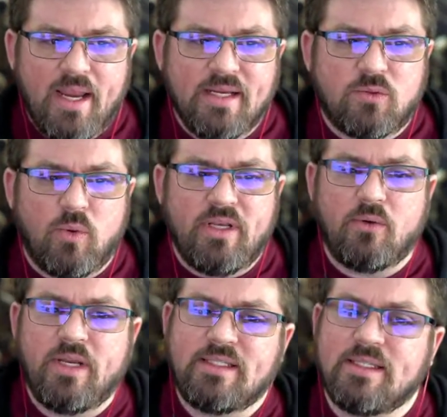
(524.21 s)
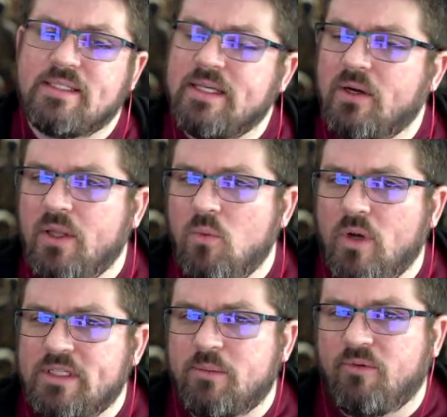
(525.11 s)
is we don't necessarily
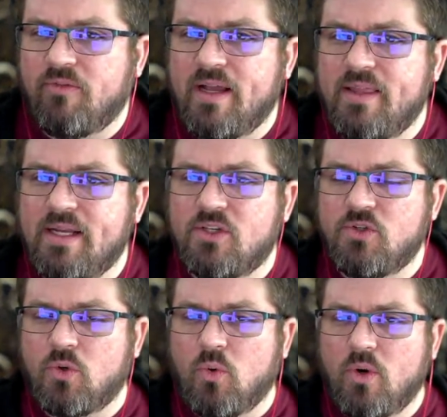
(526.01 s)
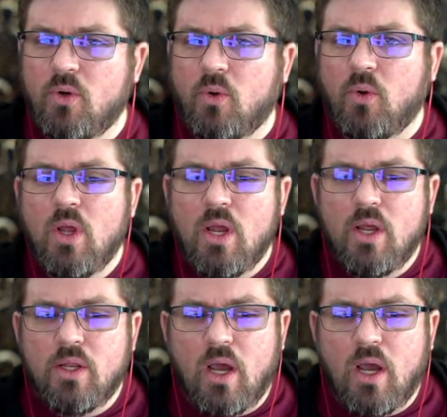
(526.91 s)
want to provide that tutorial